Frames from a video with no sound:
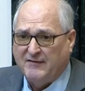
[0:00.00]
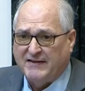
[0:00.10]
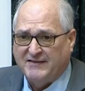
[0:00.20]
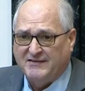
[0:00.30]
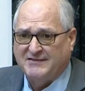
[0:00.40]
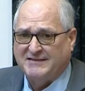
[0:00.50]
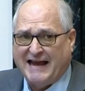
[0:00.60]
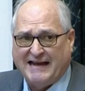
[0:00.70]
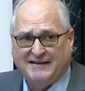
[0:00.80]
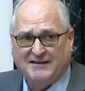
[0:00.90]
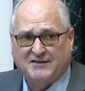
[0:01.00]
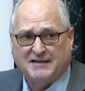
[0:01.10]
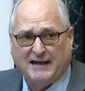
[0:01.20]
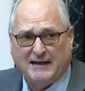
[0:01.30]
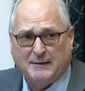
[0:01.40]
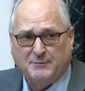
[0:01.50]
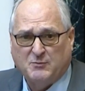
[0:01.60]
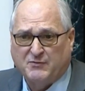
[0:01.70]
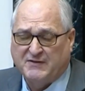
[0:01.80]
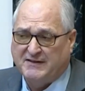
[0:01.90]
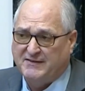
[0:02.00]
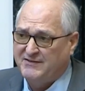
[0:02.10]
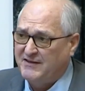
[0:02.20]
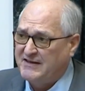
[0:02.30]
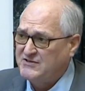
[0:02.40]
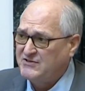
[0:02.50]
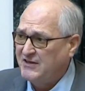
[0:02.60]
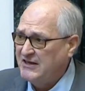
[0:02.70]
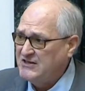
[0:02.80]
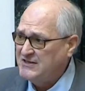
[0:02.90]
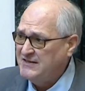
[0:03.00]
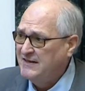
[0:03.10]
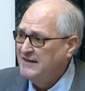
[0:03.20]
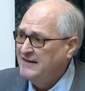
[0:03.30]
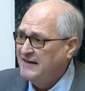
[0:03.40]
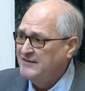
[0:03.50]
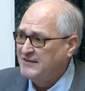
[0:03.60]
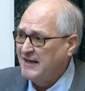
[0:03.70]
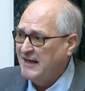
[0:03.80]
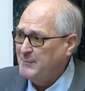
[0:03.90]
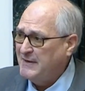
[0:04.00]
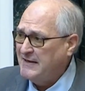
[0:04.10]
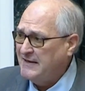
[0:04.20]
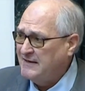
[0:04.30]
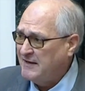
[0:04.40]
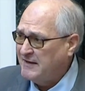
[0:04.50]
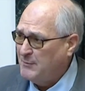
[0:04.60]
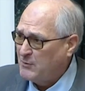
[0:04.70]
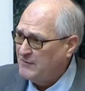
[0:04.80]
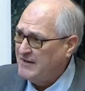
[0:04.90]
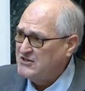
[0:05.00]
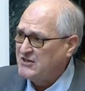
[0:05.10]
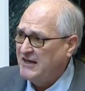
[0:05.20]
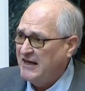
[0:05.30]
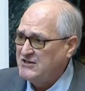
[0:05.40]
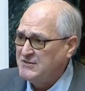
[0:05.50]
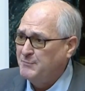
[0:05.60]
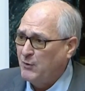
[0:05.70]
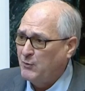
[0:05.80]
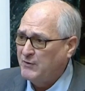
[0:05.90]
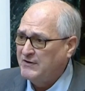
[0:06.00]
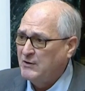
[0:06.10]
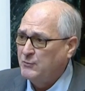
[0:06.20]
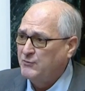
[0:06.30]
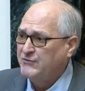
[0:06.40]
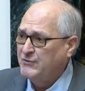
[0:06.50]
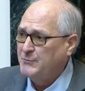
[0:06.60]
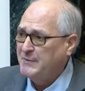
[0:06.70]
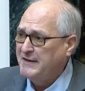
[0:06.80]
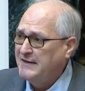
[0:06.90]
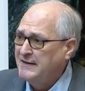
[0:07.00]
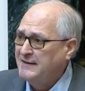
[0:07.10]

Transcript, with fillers: I think this is an ideal time to present this legislation as the KBE, Kentucky Board of Education Board, will soon be